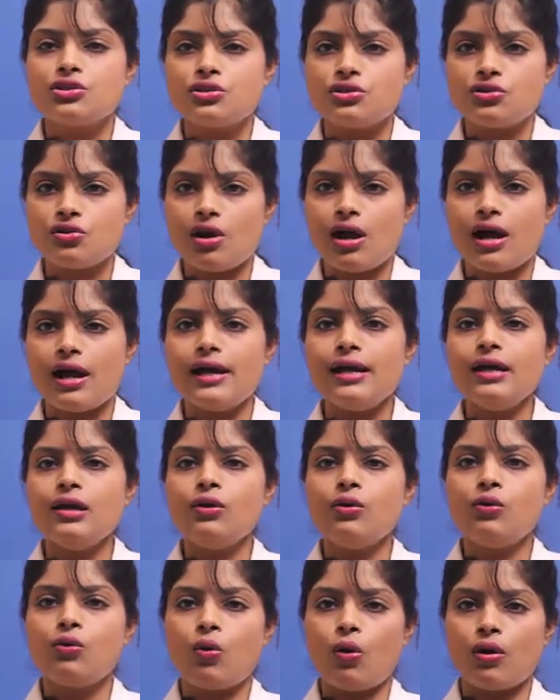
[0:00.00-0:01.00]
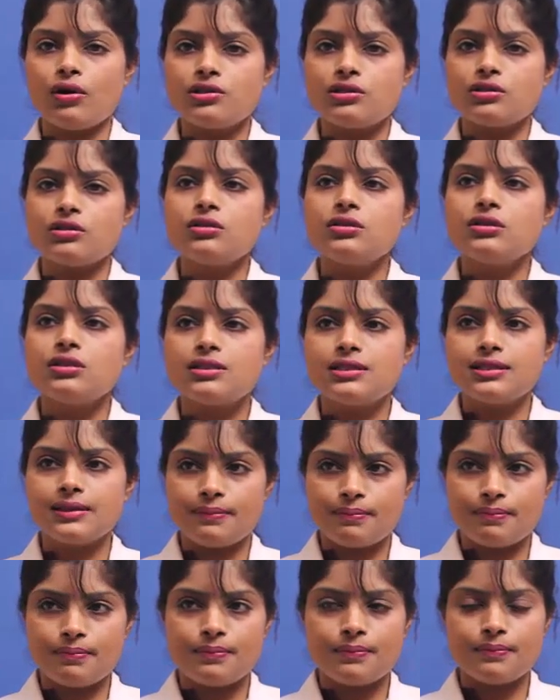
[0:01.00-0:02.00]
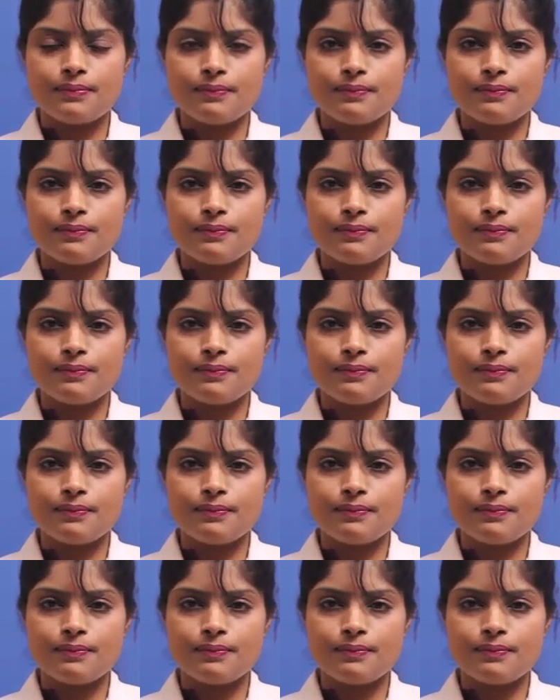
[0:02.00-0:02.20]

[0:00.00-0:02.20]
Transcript: dry cotton tip